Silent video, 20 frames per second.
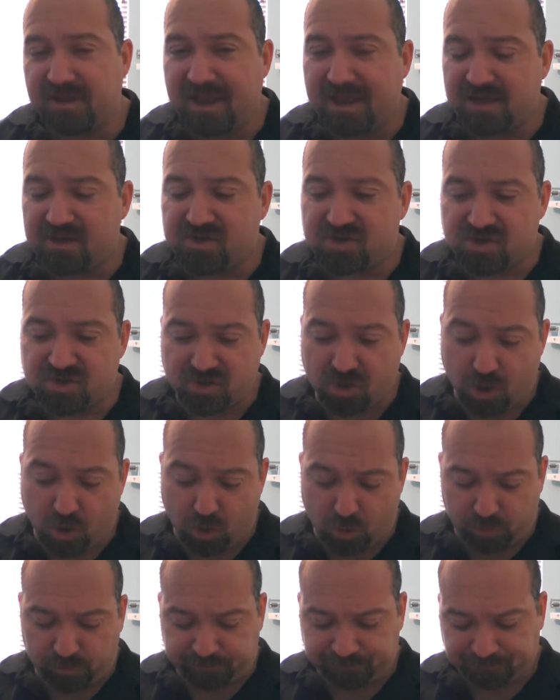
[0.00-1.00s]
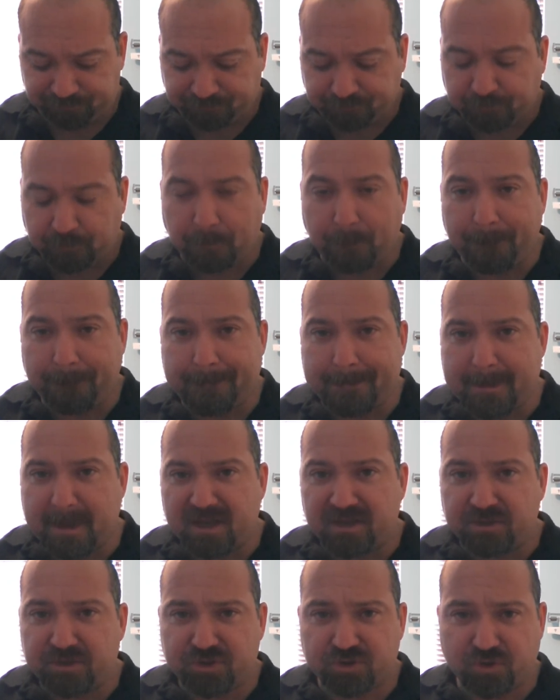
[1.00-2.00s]
So,
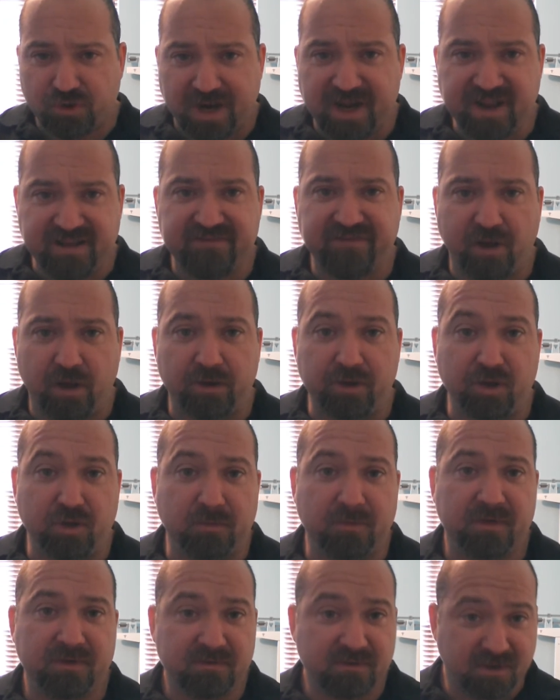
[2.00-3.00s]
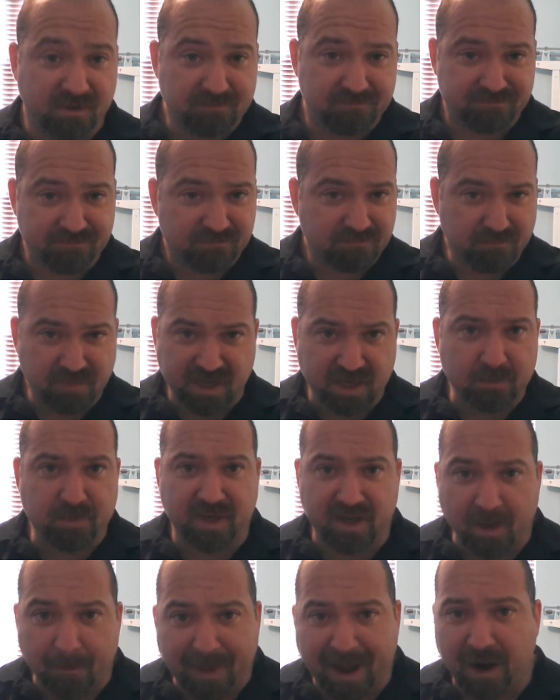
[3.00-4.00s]
training volume, in me
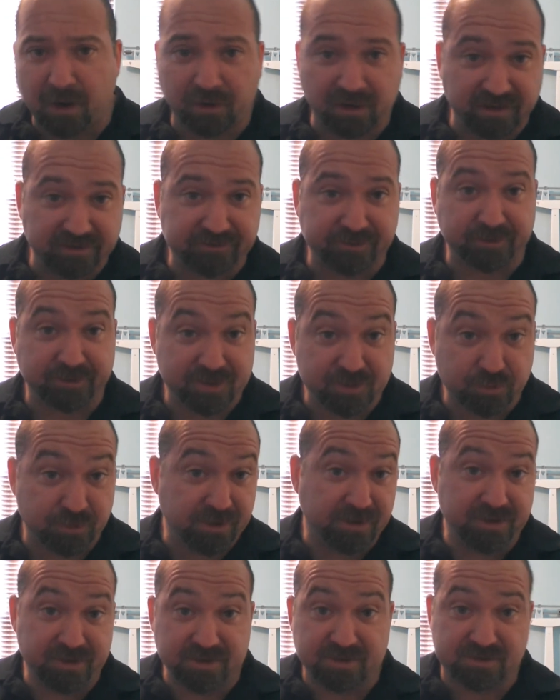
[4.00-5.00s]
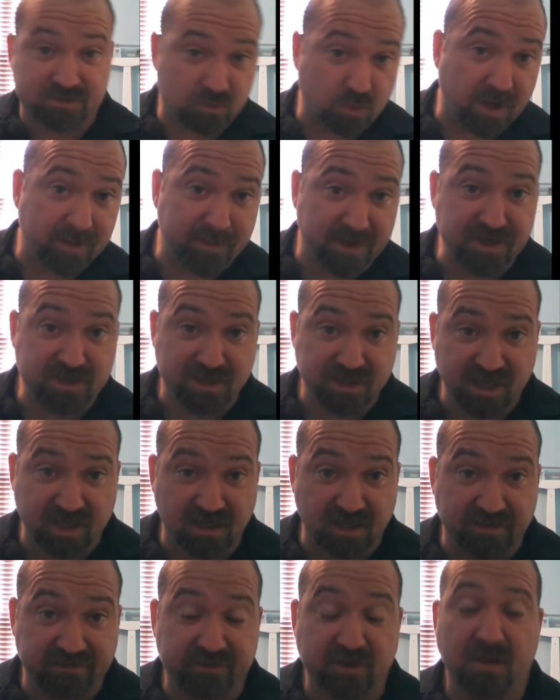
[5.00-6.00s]
being a power lifter, is really just squat, bench, and
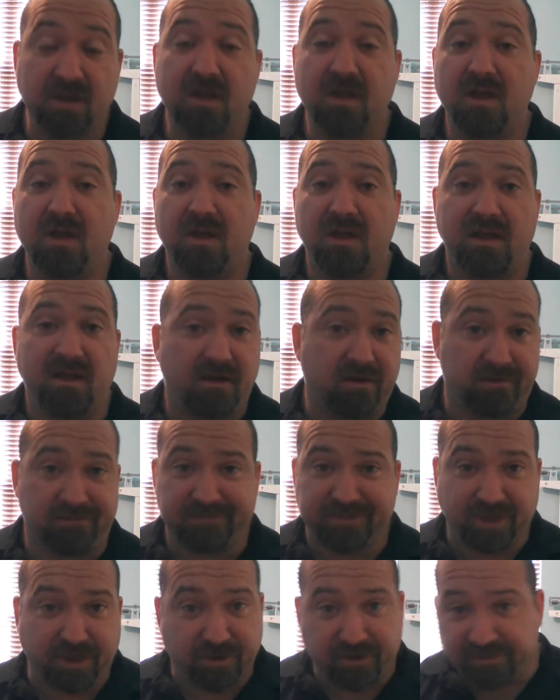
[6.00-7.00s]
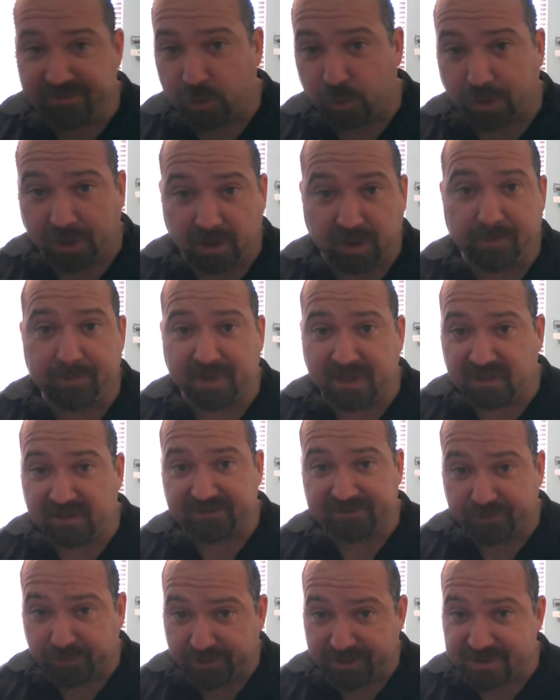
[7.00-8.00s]
deadlift. If you're an Olympic
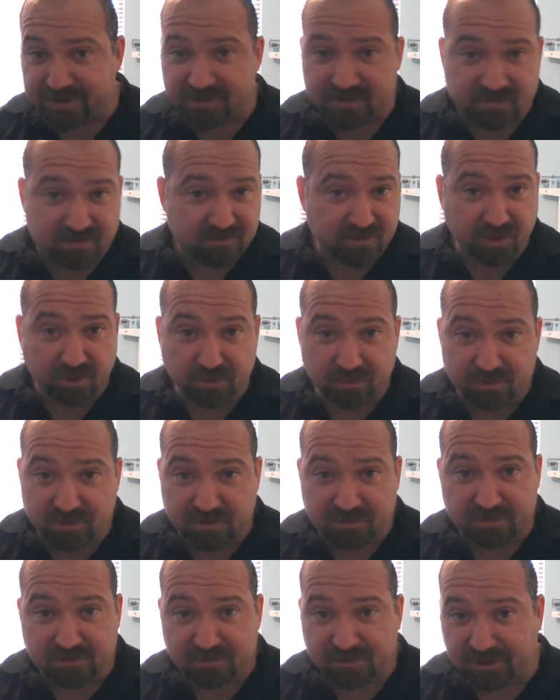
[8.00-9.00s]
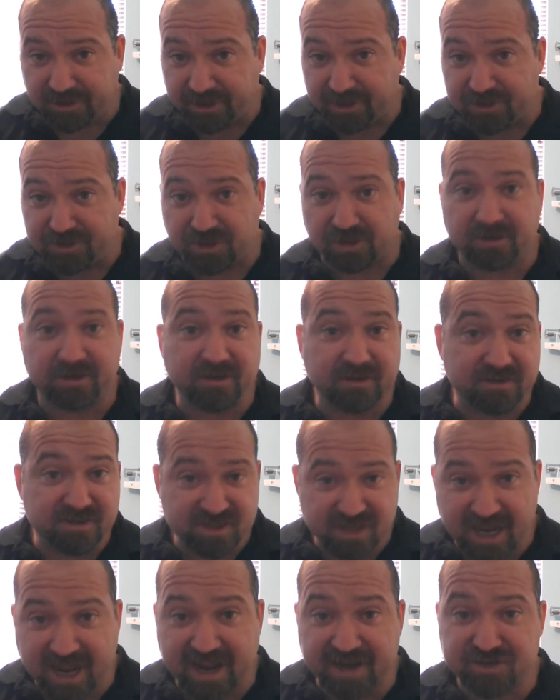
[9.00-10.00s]
lifter, it's, clean and jerk and
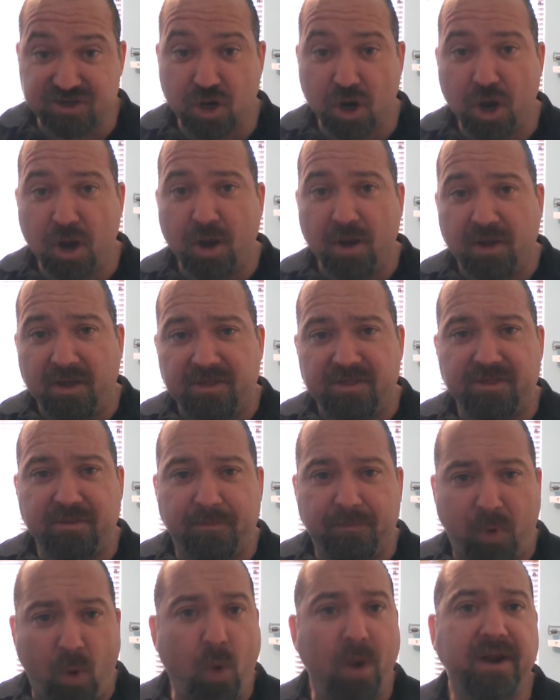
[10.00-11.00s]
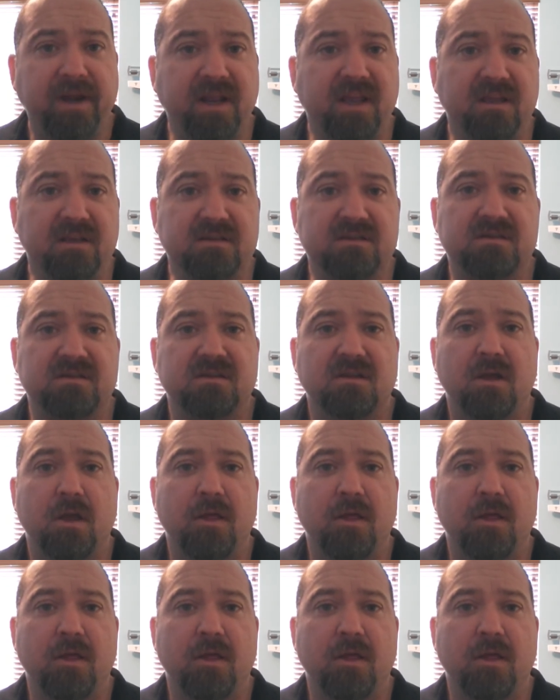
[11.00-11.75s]
snatch. The point is,